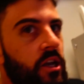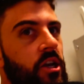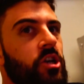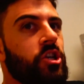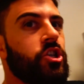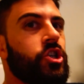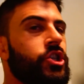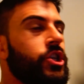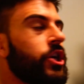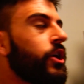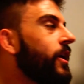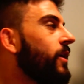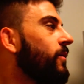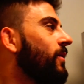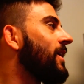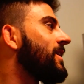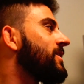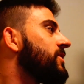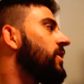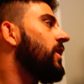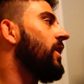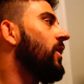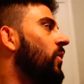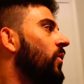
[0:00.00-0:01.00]
Show you
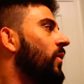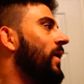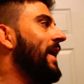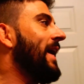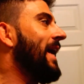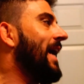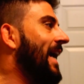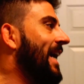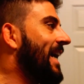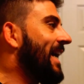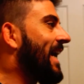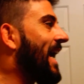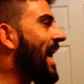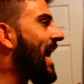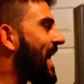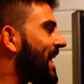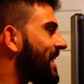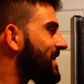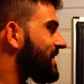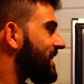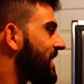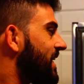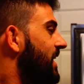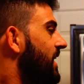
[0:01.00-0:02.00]
what we
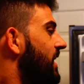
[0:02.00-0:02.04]
got.